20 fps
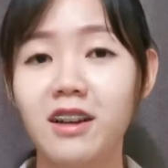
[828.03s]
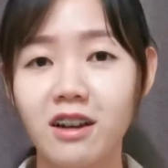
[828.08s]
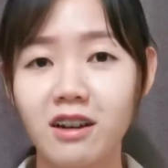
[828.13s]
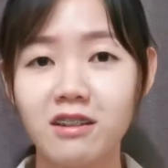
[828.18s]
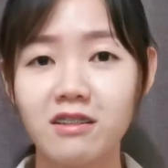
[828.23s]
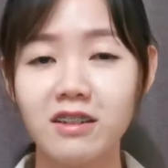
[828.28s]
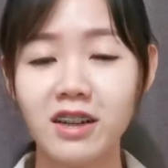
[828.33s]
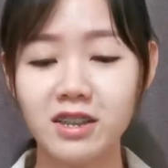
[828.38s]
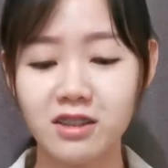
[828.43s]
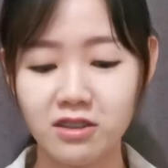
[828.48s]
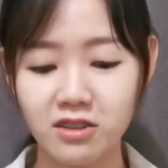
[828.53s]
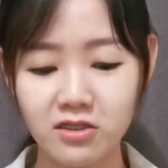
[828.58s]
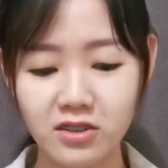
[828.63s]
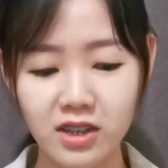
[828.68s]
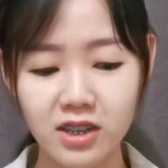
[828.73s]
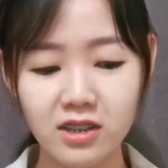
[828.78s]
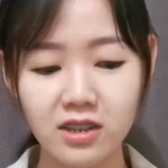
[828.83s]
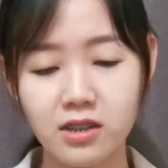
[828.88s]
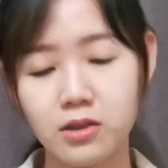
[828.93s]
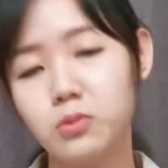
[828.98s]
Alright, so
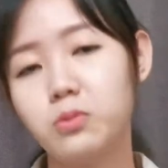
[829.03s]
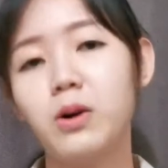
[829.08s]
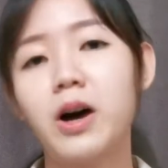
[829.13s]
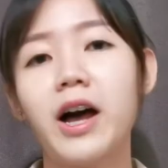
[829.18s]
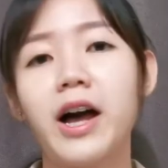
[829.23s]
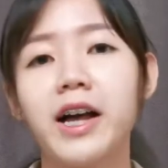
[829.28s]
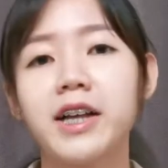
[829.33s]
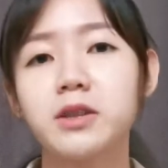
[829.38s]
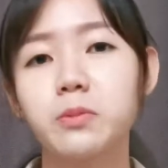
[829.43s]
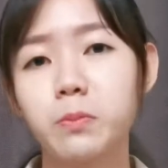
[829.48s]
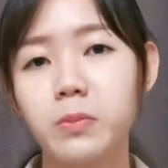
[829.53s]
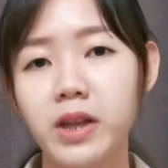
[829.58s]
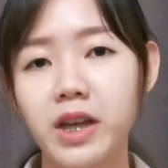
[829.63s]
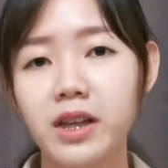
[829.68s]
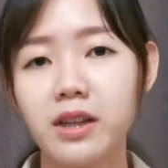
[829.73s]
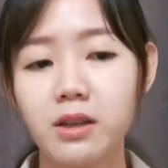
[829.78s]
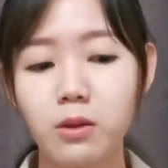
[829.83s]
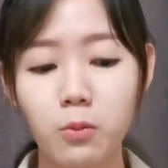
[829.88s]
this is what explained,